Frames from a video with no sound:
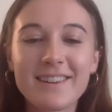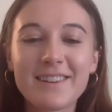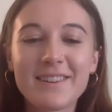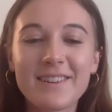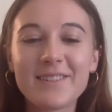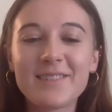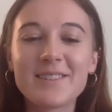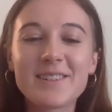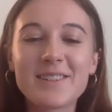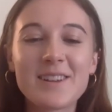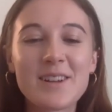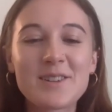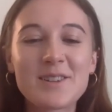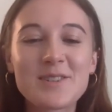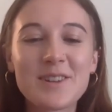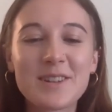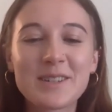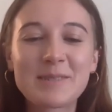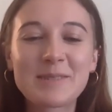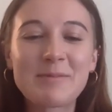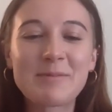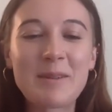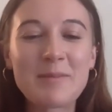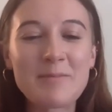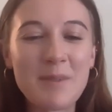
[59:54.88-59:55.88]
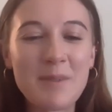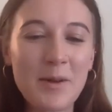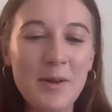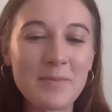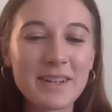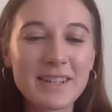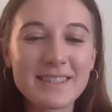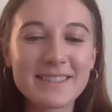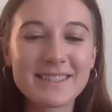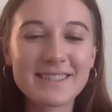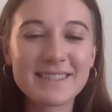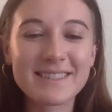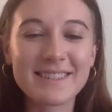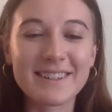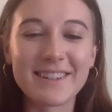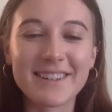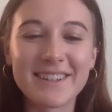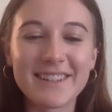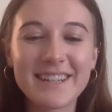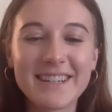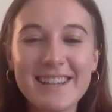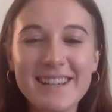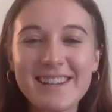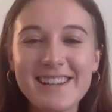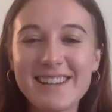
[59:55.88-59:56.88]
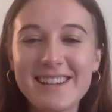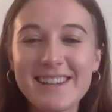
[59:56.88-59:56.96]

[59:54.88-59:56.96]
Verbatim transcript: hold on just one moment, sorry.